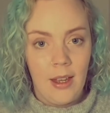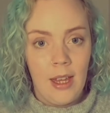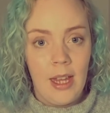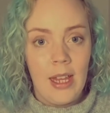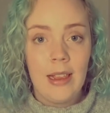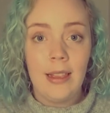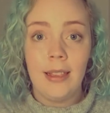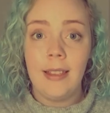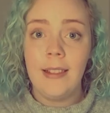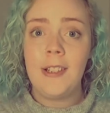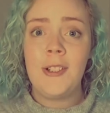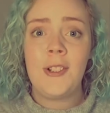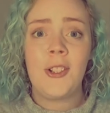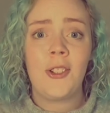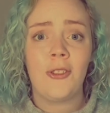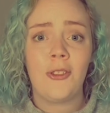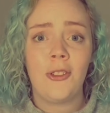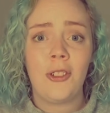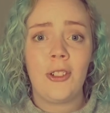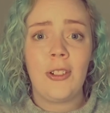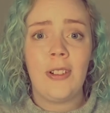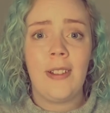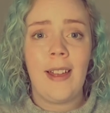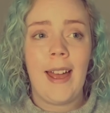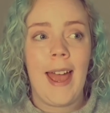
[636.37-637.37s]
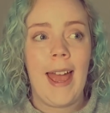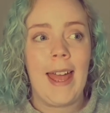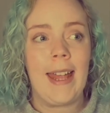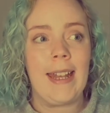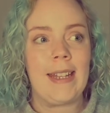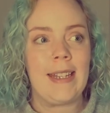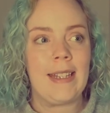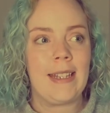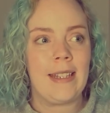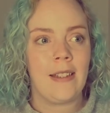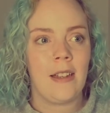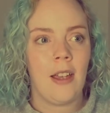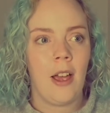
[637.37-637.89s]
literal
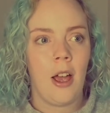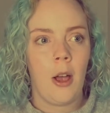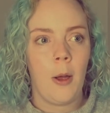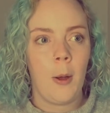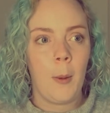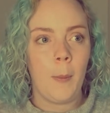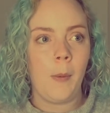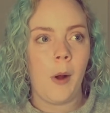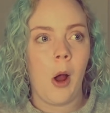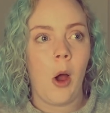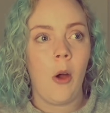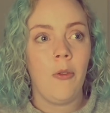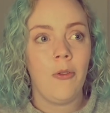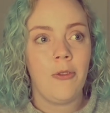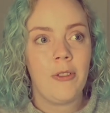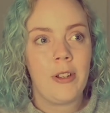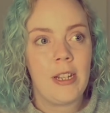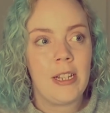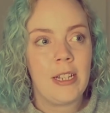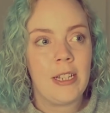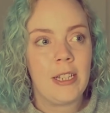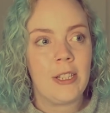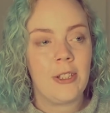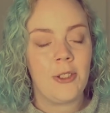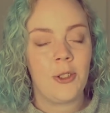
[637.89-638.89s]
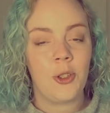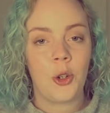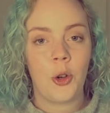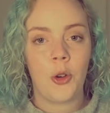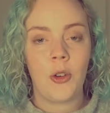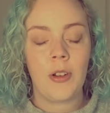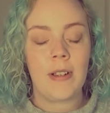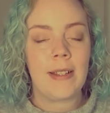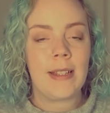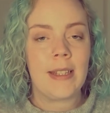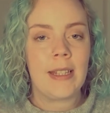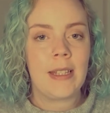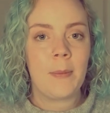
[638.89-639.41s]
and obvious
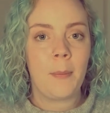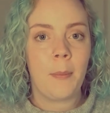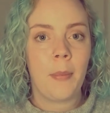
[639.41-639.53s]
choice,